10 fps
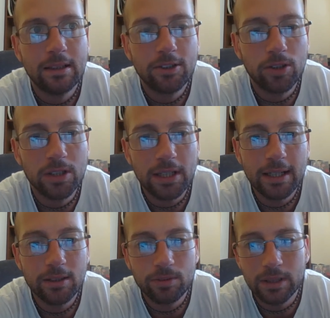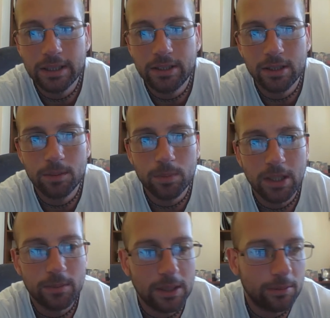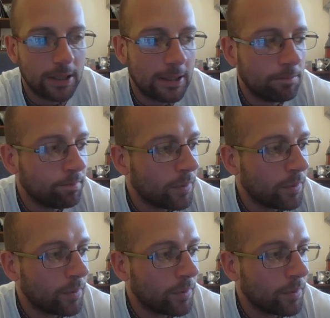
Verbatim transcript: it's all against religion, blah blah blah.